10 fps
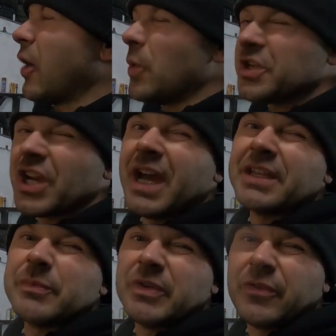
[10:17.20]
I wish I
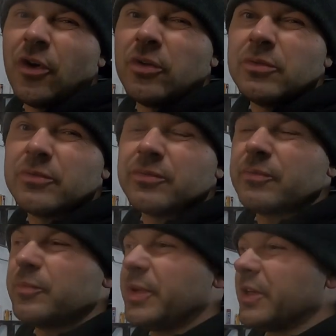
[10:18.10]
had it before,
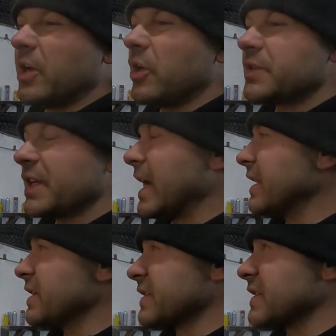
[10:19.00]
because
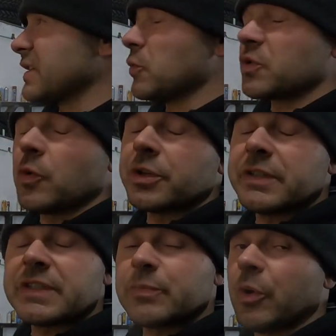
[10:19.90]
again, the system was
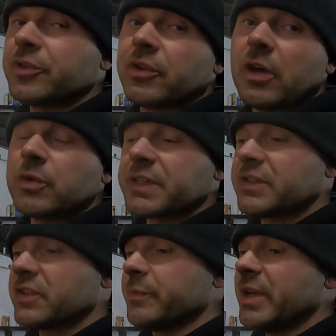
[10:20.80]
working spot on. I was
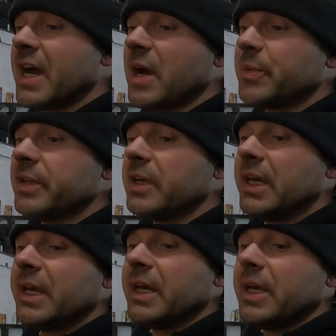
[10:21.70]
extremely happy.
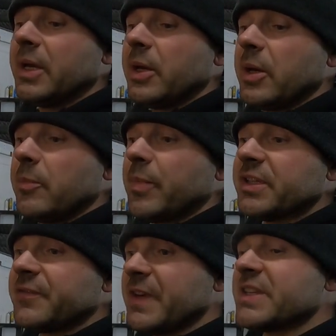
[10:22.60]

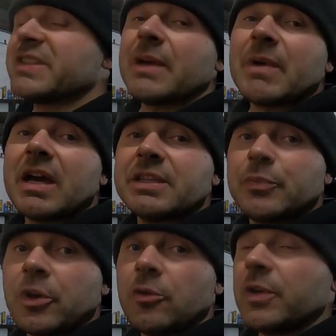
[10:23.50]
But the first time I had
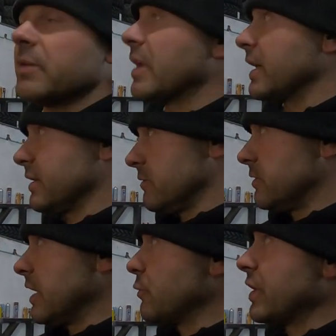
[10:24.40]
the problem, like
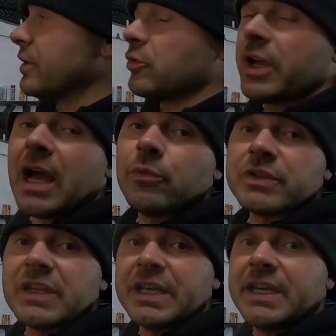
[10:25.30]
the radiator cap
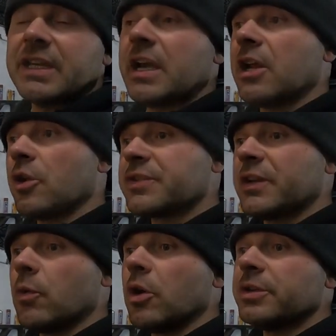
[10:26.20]
was leaking, I
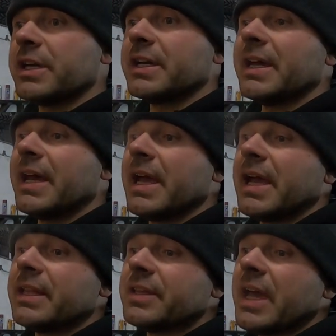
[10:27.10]
lost the water,
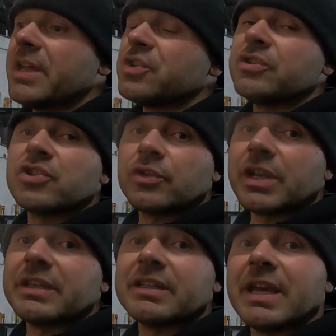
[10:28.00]
and the engine
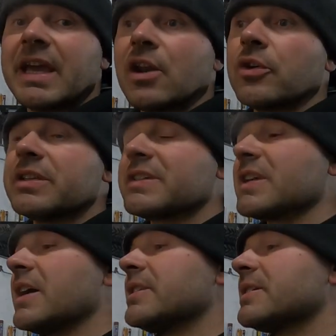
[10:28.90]
generated an airlock
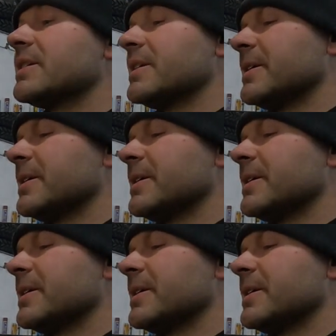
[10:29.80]
inside.